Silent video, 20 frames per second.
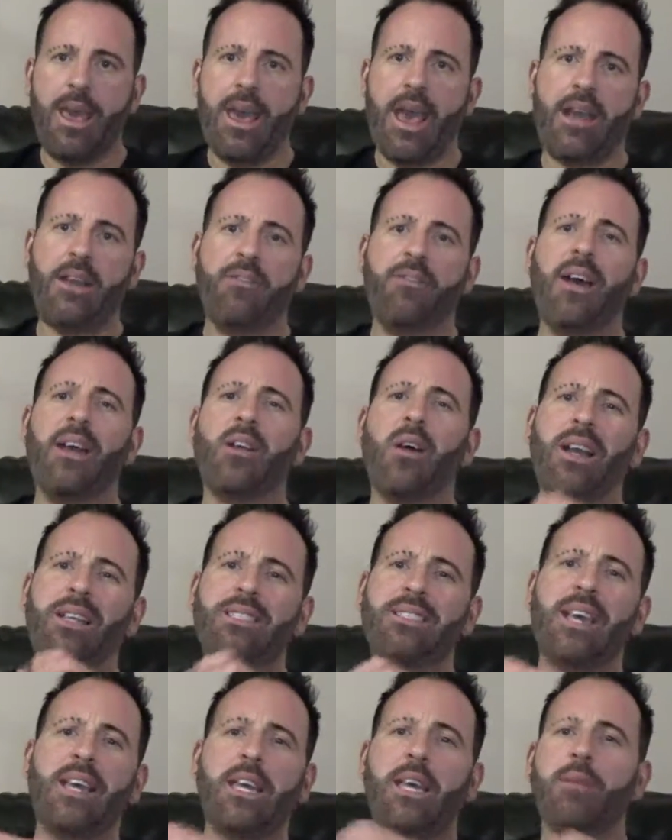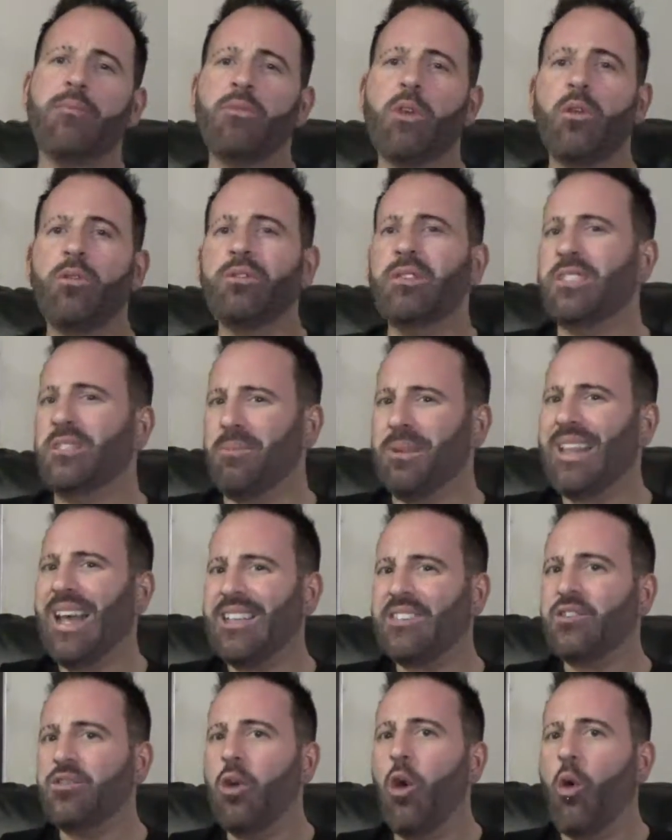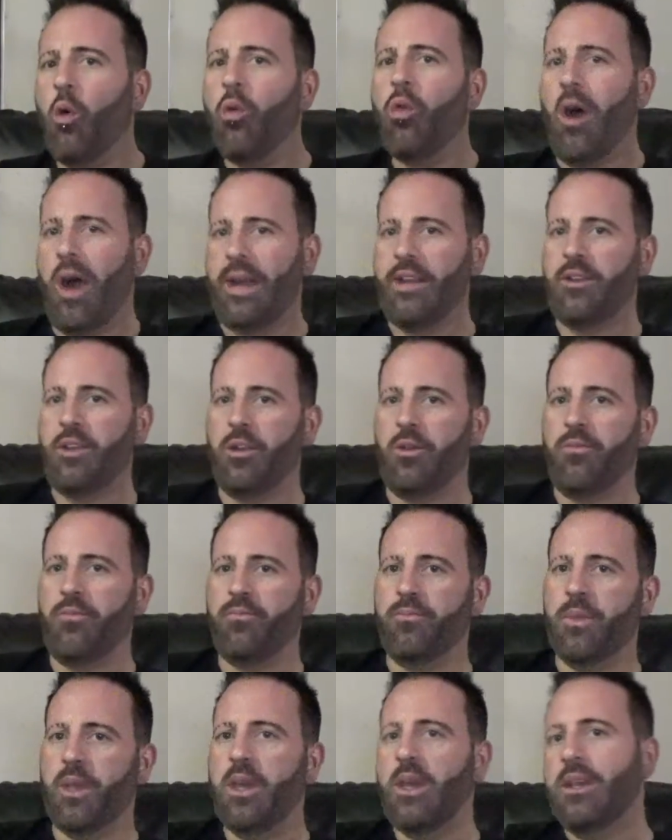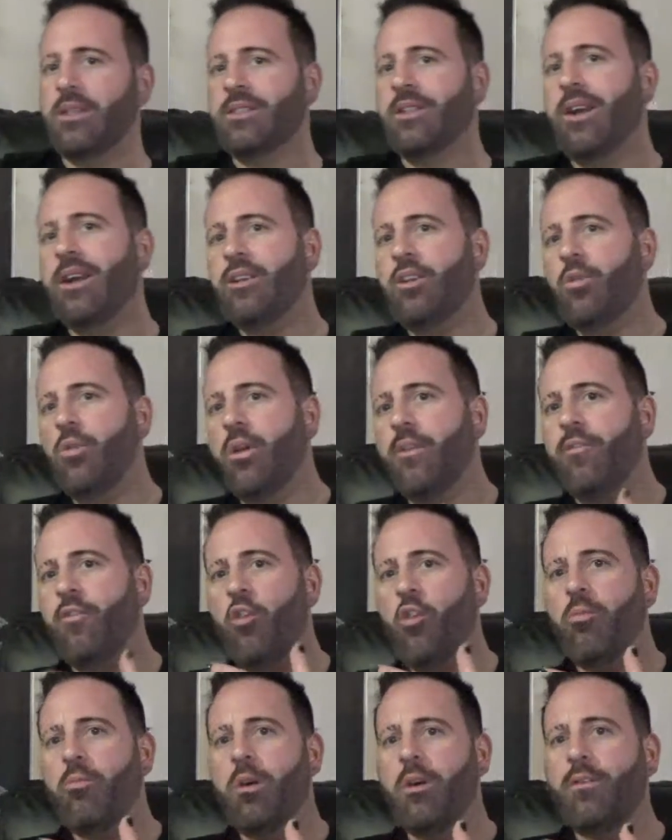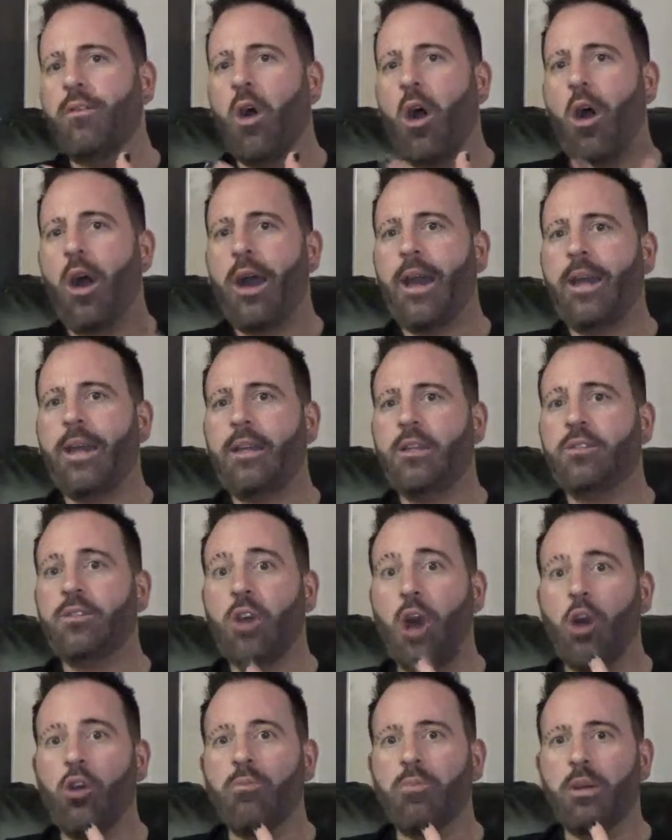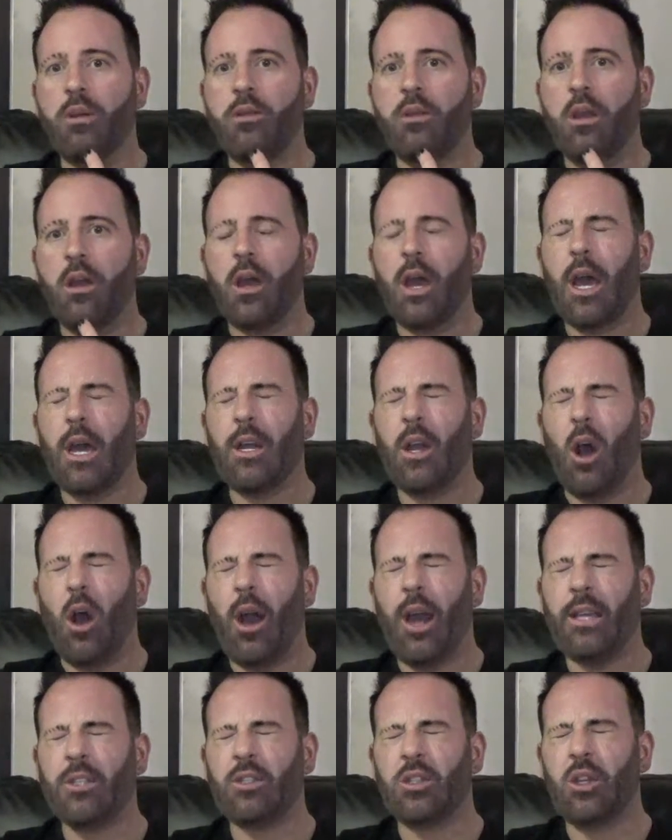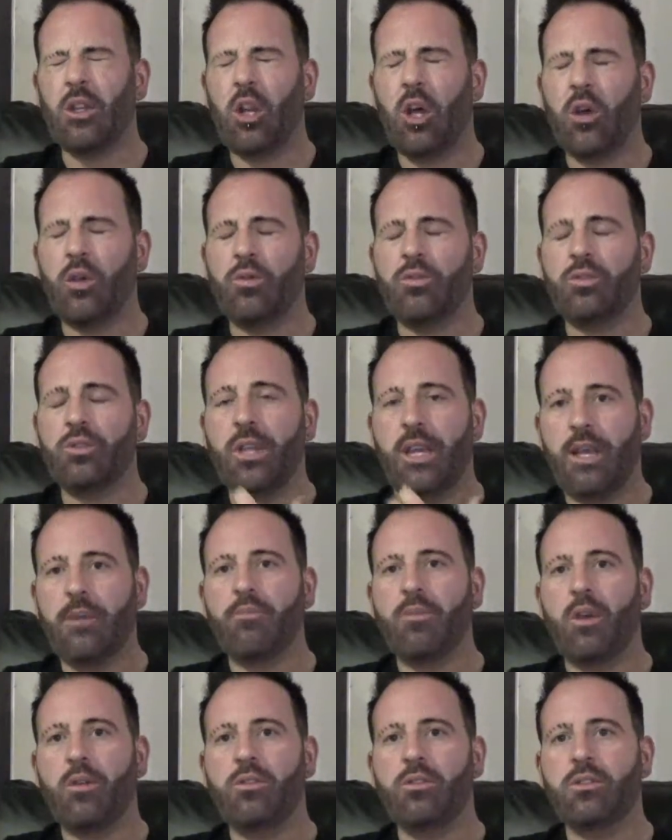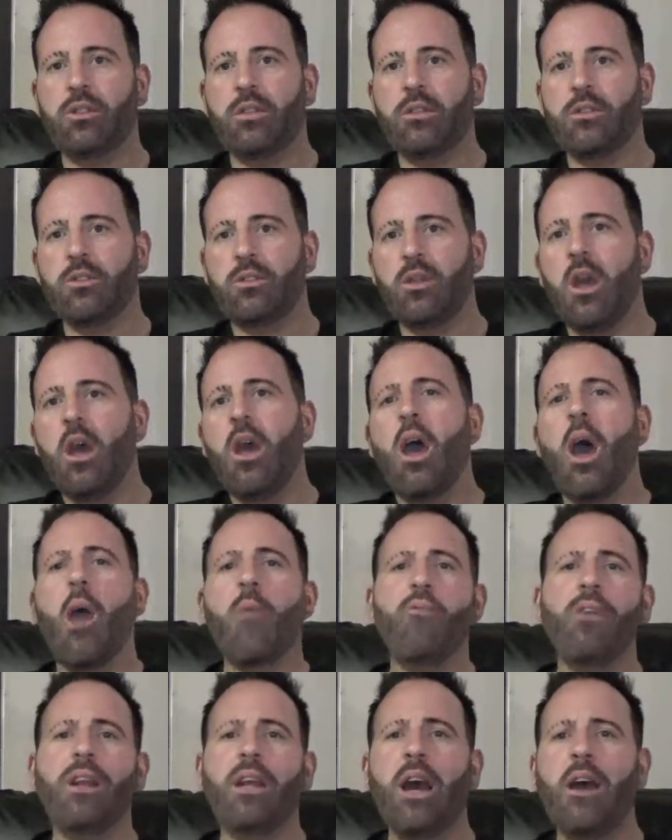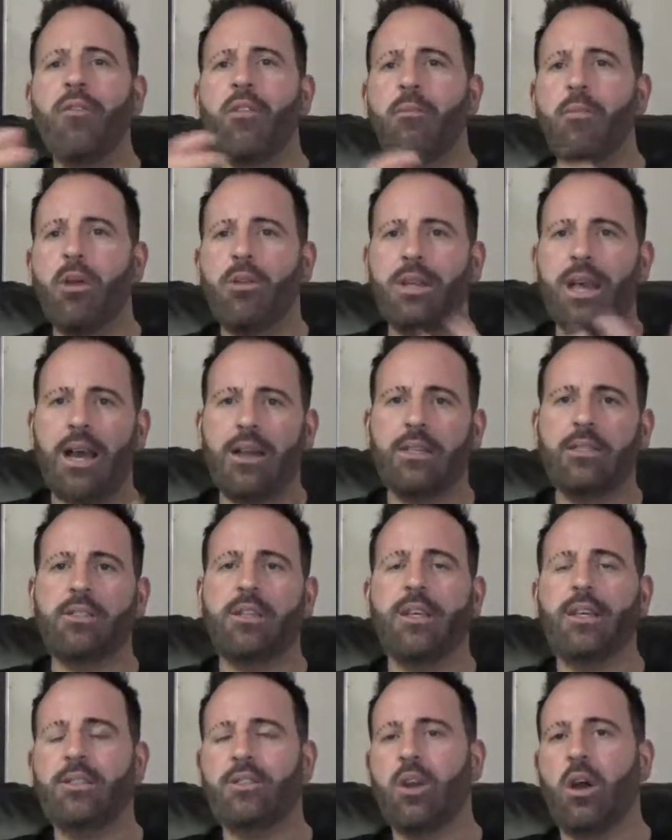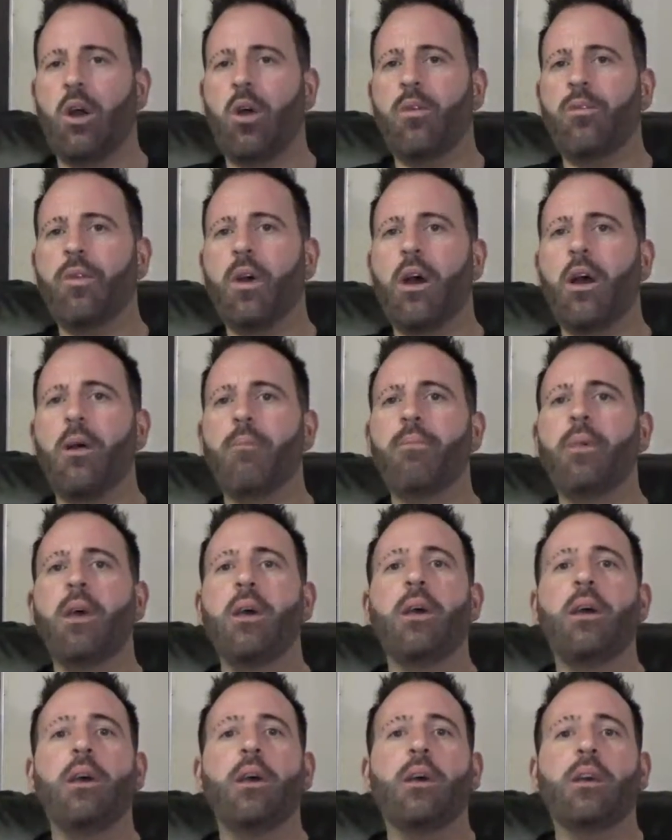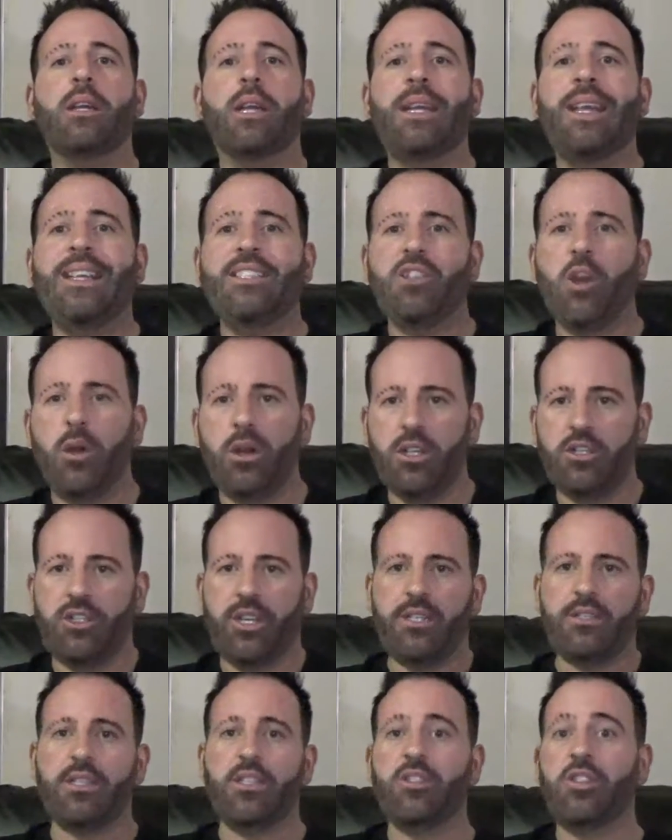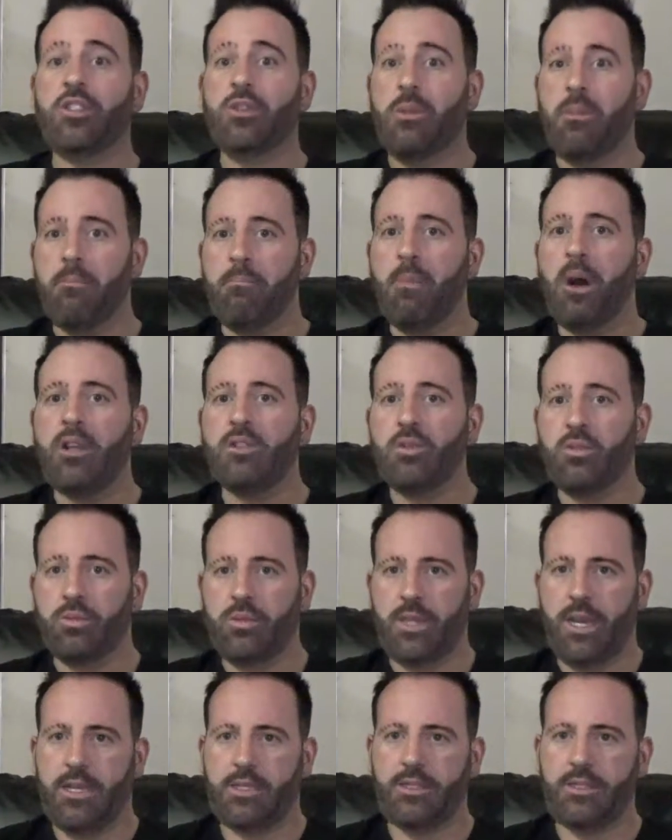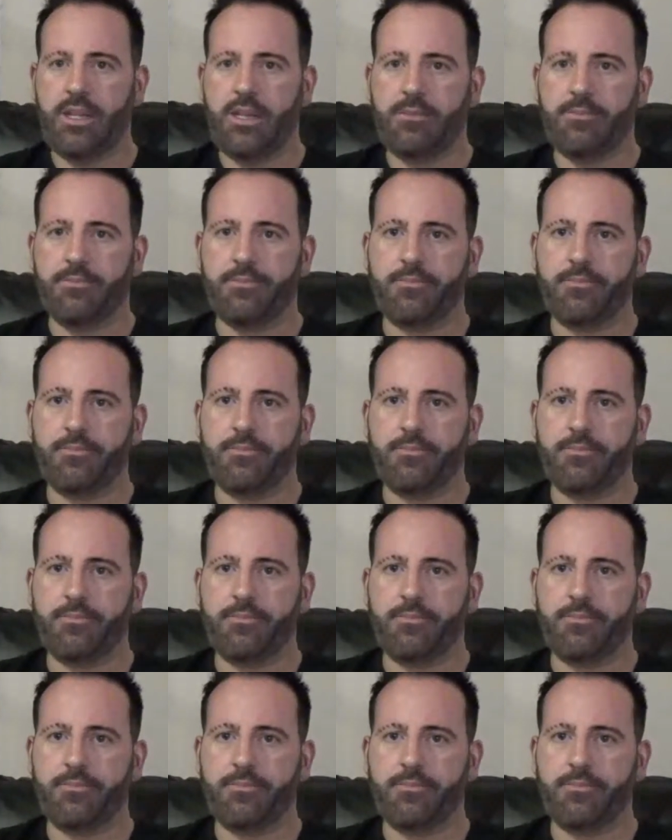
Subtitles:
And in fact, I say hypnosis, but that's not all that I do. See, I do a form of eyes open and eyes closed hypnosis. I bring other modalities of kinesiology, such as muscle testing.